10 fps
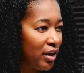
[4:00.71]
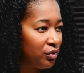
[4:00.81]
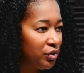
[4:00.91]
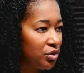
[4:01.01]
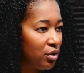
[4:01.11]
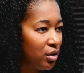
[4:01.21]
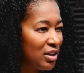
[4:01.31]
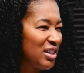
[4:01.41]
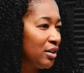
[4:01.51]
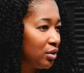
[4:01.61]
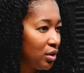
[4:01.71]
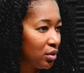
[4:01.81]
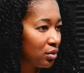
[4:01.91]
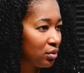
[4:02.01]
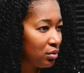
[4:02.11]
That's for sure. Because yeah. I do
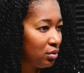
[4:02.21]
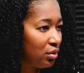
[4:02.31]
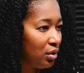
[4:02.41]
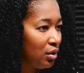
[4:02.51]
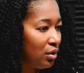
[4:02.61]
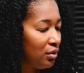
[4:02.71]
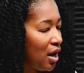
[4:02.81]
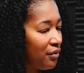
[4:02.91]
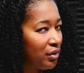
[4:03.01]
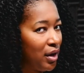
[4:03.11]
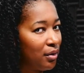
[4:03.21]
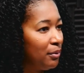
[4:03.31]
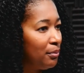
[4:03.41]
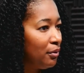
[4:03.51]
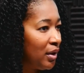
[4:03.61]
cook. Yeah. Not for a lot of
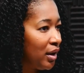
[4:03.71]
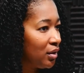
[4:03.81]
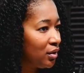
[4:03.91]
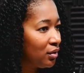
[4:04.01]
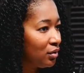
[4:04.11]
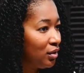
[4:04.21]
people, but I cook.